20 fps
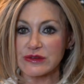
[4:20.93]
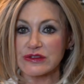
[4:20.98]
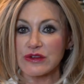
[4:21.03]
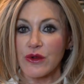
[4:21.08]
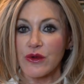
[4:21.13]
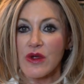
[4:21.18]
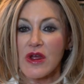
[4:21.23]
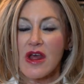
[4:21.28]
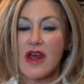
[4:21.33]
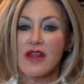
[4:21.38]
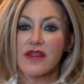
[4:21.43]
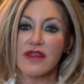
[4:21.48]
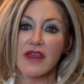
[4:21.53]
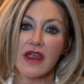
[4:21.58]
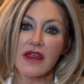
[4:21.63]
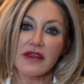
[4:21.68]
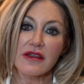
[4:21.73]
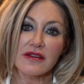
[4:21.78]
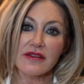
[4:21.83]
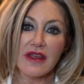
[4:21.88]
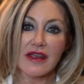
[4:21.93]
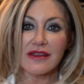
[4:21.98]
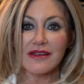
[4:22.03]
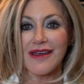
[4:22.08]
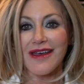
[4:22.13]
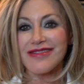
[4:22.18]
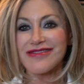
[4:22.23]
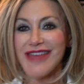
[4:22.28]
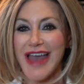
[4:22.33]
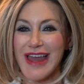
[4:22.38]
so they
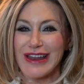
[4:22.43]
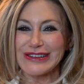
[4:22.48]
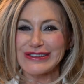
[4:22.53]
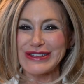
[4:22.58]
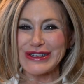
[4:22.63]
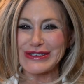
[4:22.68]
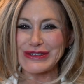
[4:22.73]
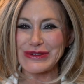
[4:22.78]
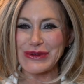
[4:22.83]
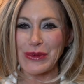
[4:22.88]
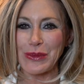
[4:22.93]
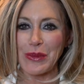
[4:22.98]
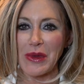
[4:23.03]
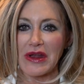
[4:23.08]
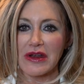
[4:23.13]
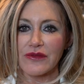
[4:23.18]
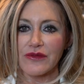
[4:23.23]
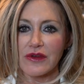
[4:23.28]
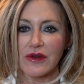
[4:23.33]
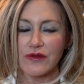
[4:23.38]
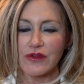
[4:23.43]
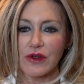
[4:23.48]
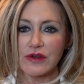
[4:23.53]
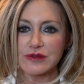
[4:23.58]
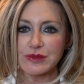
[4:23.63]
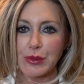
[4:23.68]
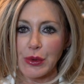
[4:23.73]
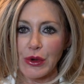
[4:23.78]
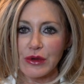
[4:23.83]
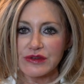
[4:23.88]
get that additional benefit of
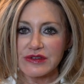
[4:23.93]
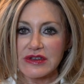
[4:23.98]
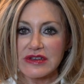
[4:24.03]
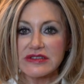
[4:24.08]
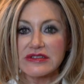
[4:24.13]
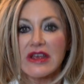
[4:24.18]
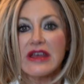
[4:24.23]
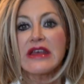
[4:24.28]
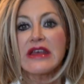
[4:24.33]
those proteins.